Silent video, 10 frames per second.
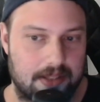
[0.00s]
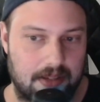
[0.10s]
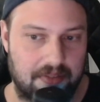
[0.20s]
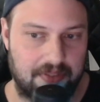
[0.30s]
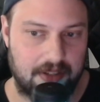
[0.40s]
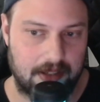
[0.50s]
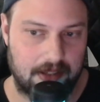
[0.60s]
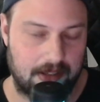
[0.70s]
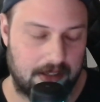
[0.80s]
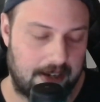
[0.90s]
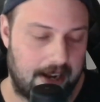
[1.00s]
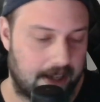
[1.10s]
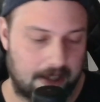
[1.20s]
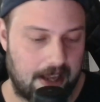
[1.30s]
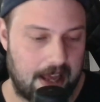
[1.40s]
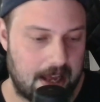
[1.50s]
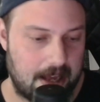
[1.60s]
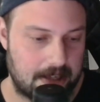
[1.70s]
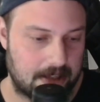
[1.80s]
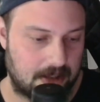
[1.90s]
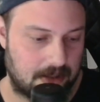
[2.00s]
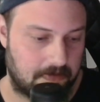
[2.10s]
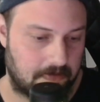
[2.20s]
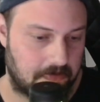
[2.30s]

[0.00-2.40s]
something like as